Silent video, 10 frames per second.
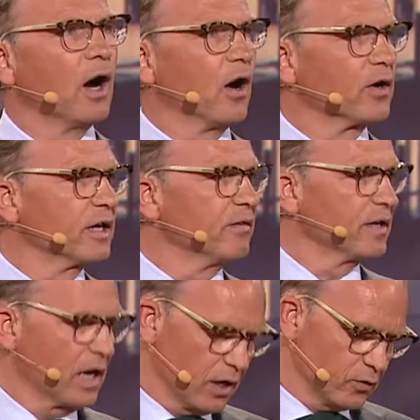are
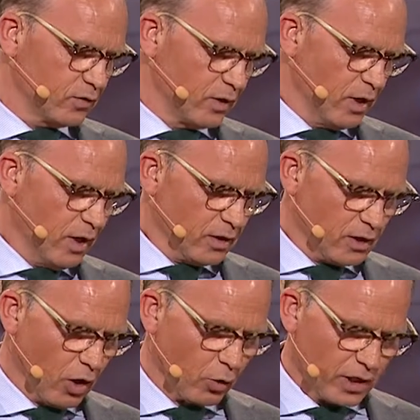giving out
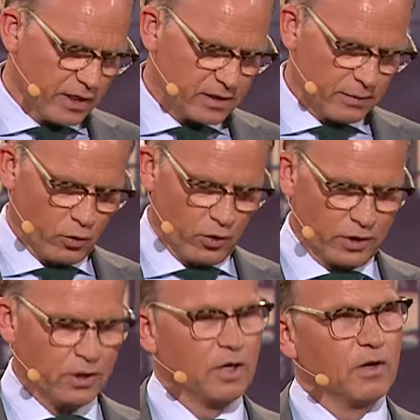the Local Lead
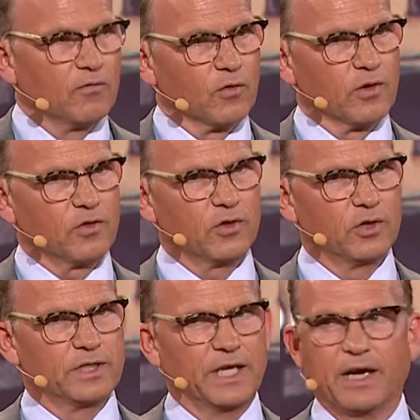Award for the
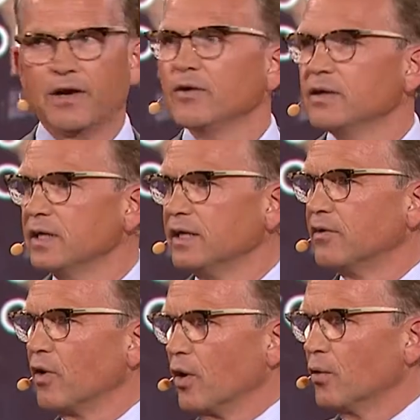third year
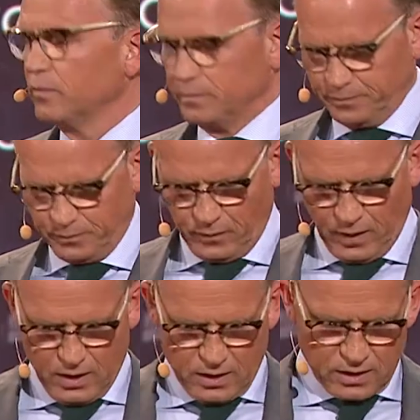in a row.
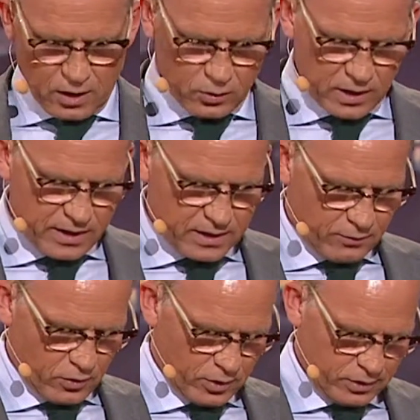The Local Lead
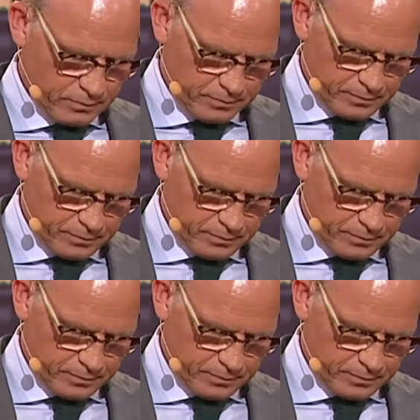Award